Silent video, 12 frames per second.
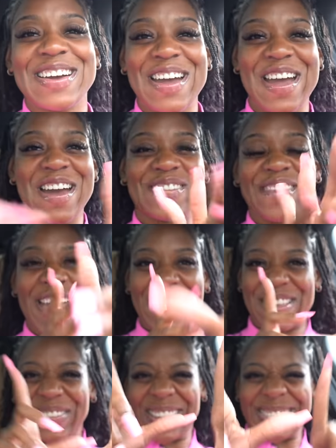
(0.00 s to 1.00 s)
girl
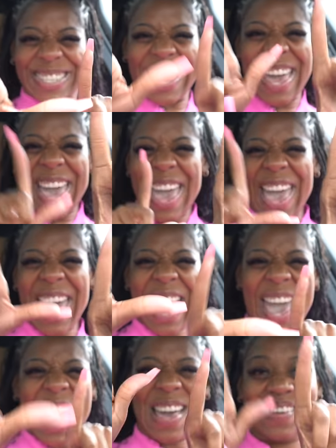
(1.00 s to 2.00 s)
ready for
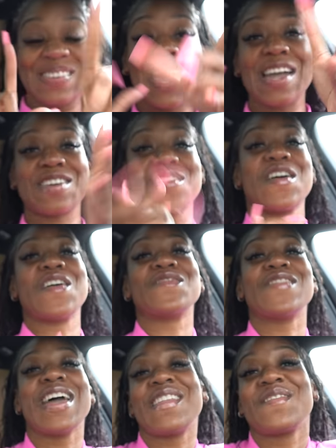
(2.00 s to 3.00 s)
school. That girl
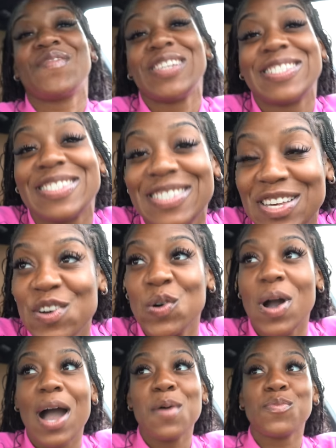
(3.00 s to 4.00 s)
ready for
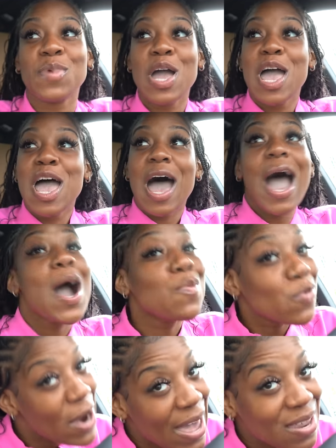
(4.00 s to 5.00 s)
school. I'm
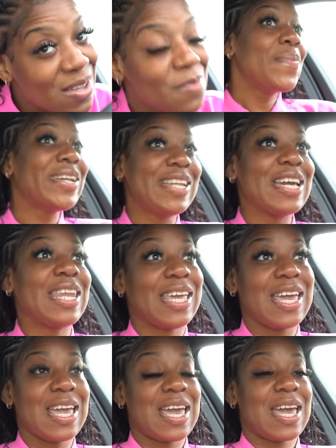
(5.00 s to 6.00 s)
I'm ready, but then
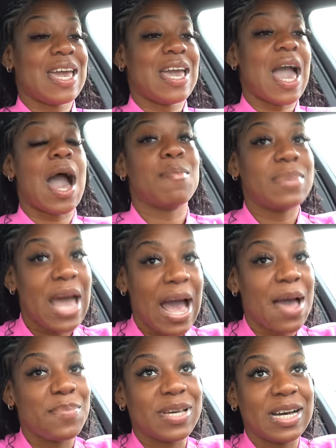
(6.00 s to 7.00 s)
again, I'm
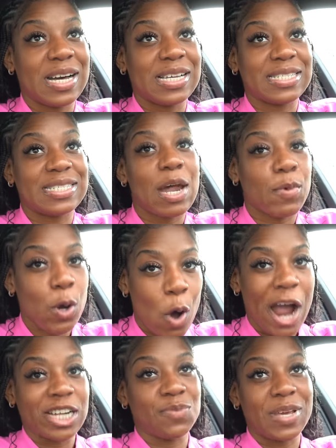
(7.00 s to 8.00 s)
not because that
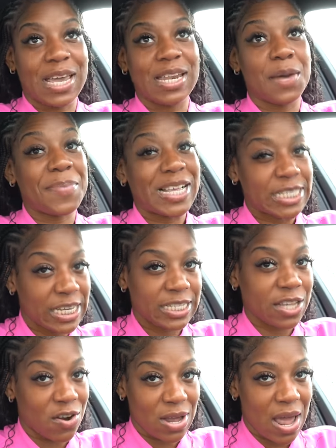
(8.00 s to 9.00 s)
requires me getting up at
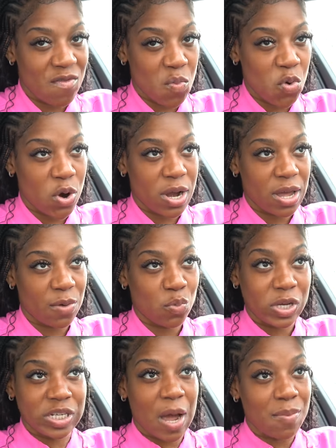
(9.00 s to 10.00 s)
6:30 every morning,
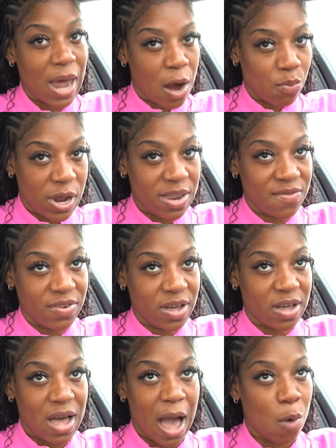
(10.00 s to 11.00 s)
which I'm not ready for.
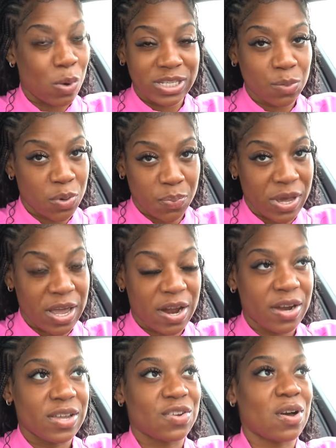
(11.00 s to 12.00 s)
I wasn't
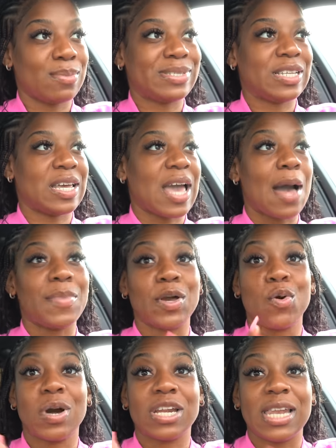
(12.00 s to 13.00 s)
prepared. You know what I'm saying? I've been
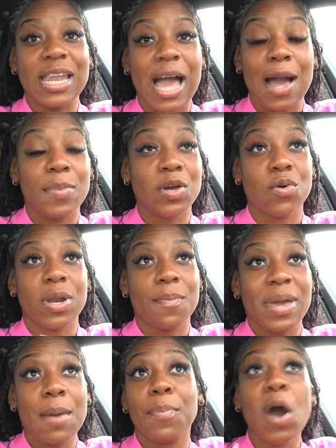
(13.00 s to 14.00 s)
going to I've been going to
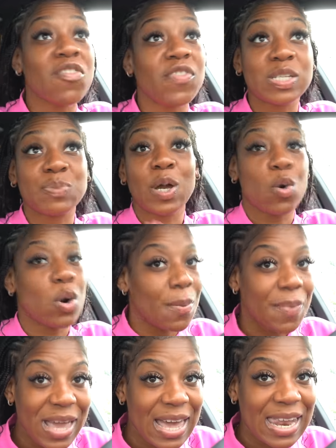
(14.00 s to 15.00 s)
bed. Both of us been going to
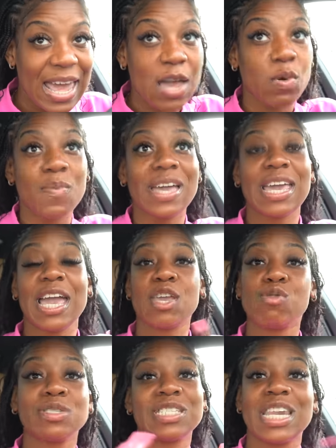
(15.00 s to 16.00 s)
bed late. We've been getting
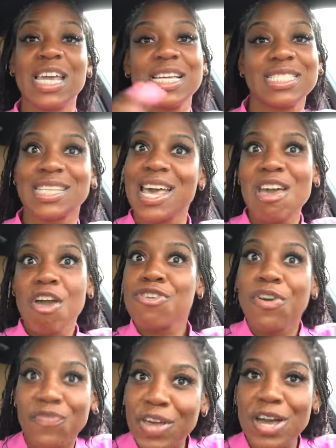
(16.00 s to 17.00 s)
used to this.
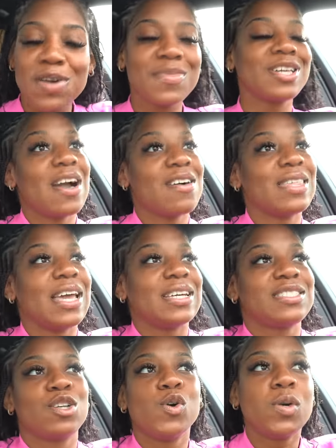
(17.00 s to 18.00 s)
You feel me? Now that
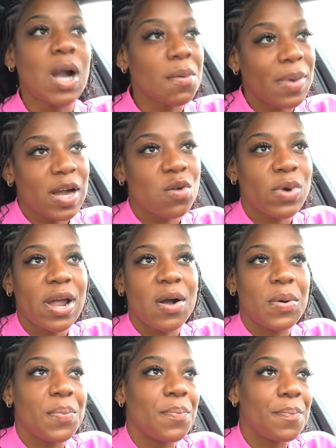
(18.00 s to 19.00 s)
school coming back
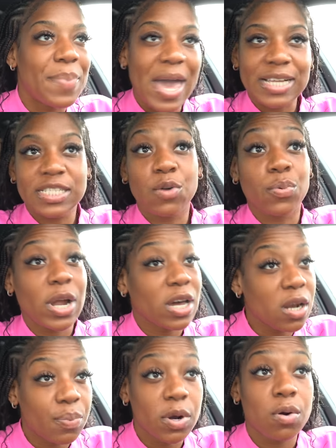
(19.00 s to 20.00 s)
around, back to
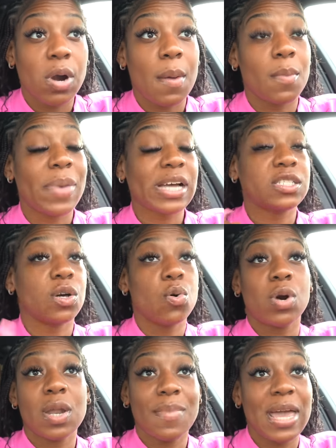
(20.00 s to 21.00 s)
regular programming, back to
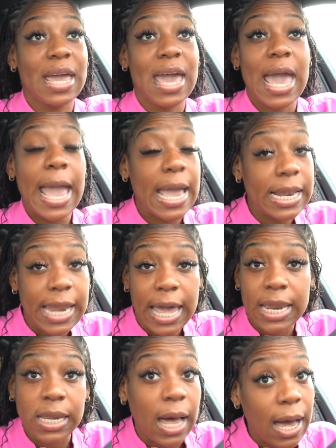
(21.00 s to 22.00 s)
going to bed 8, 9
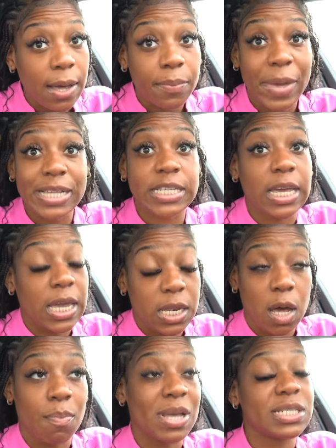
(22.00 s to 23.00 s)
o'clock, back to getting
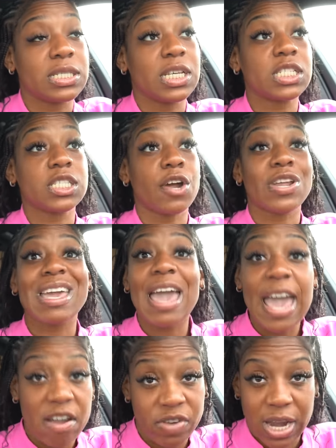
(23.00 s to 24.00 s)
up at 6:30
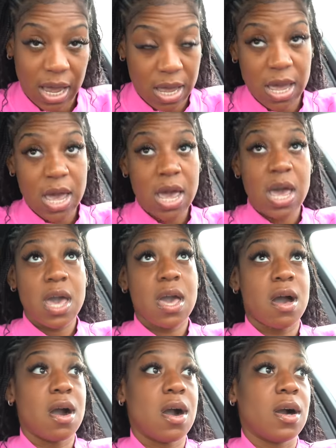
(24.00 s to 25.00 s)
every day.
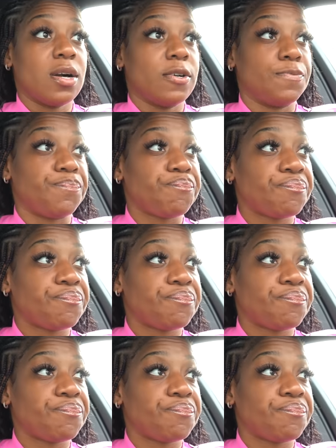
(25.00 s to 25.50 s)
Um,